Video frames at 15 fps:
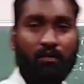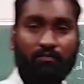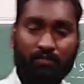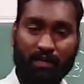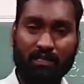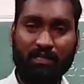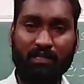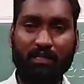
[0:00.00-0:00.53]

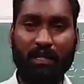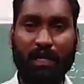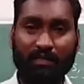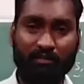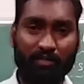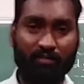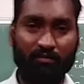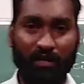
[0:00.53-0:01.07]
first
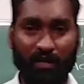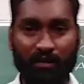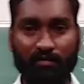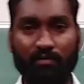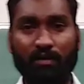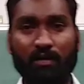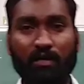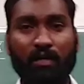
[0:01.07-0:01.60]
activity 1
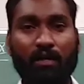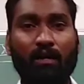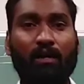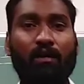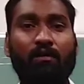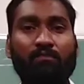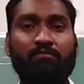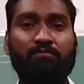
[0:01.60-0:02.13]

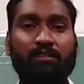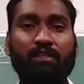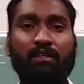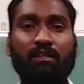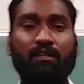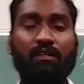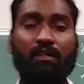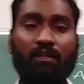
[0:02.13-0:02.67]

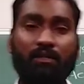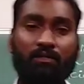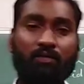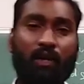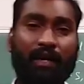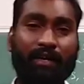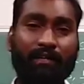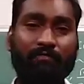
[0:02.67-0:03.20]
to
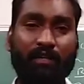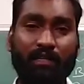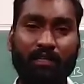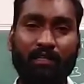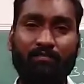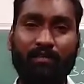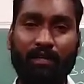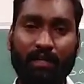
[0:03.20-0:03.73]
identify the
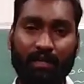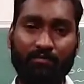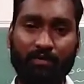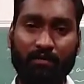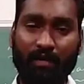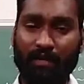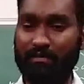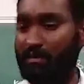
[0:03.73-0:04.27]
different types
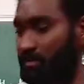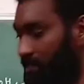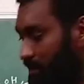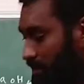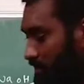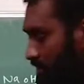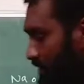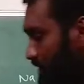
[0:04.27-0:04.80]
of acids
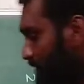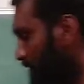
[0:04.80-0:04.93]
and